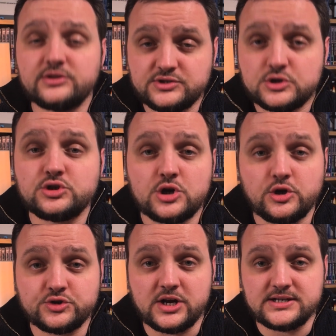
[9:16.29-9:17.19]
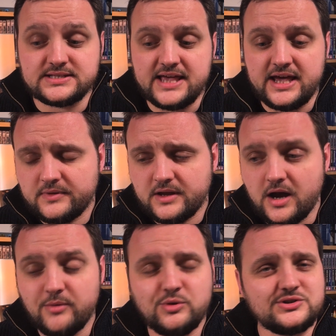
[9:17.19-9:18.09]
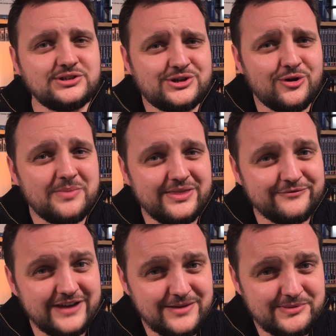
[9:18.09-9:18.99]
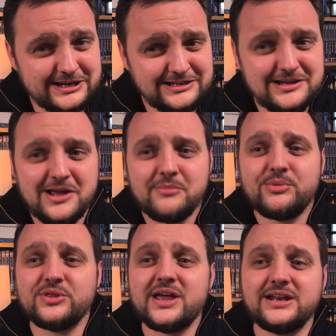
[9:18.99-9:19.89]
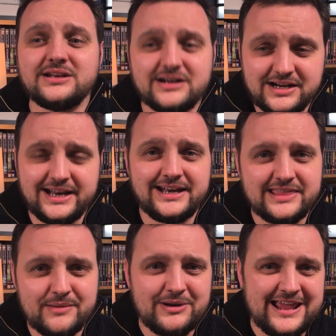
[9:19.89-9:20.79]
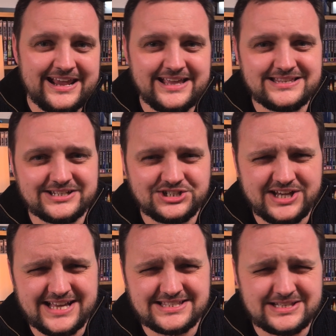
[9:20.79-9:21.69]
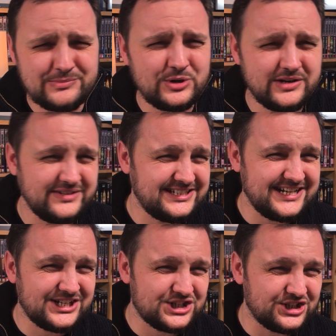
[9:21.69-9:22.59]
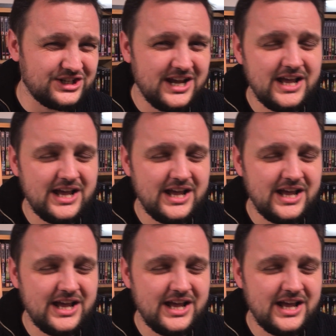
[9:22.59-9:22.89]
There's good contrast there. I wasn't sure about the vaping, but then clearly they're playing into she has some kind of addiction.